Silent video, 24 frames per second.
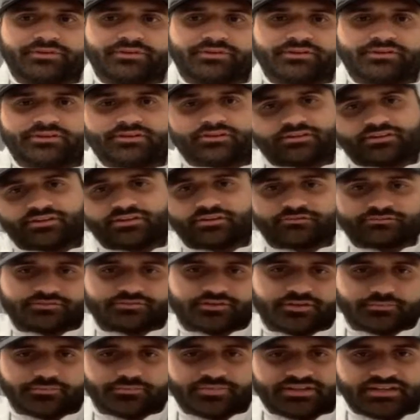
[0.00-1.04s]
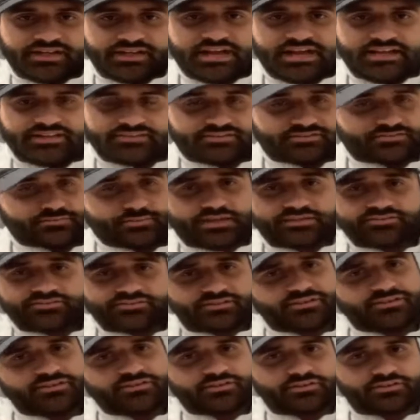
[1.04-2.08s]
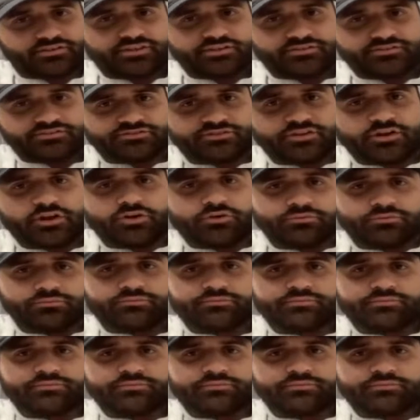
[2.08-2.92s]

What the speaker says: there's going to be guys, especially in zone,